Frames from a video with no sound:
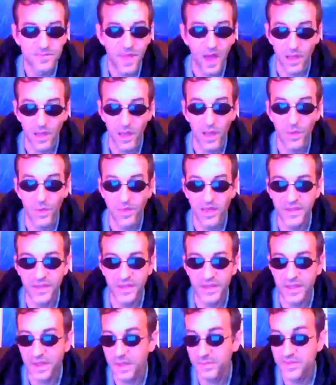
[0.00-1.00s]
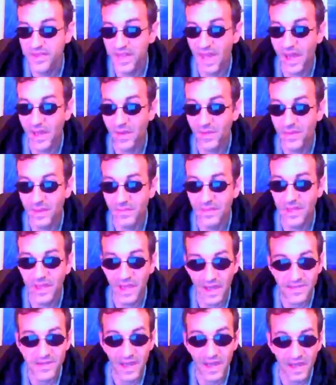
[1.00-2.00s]
alone in the deep south. I mean,
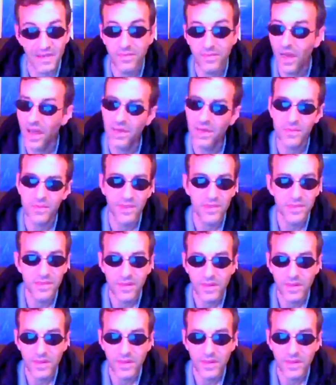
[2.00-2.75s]
yes, I have I have a